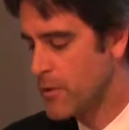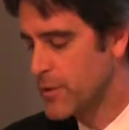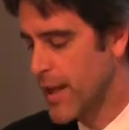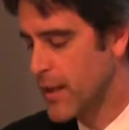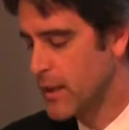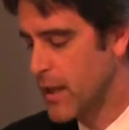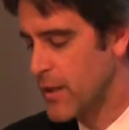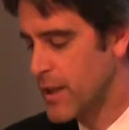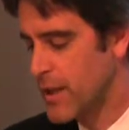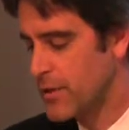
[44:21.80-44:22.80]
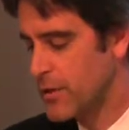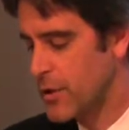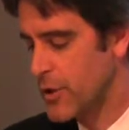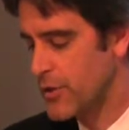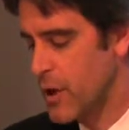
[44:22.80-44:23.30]
Secondly, I think it's a
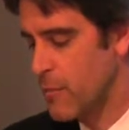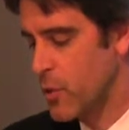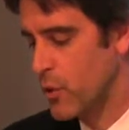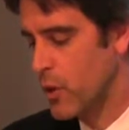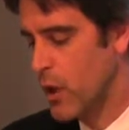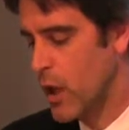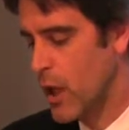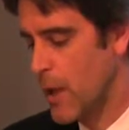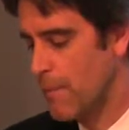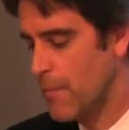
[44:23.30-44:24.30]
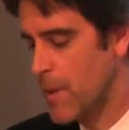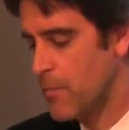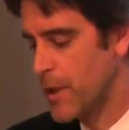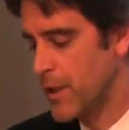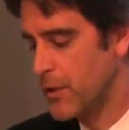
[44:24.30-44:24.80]
good example
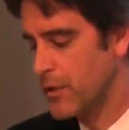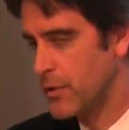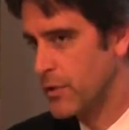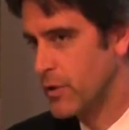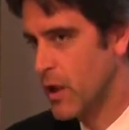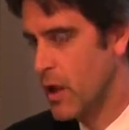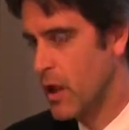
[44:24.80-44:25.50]
because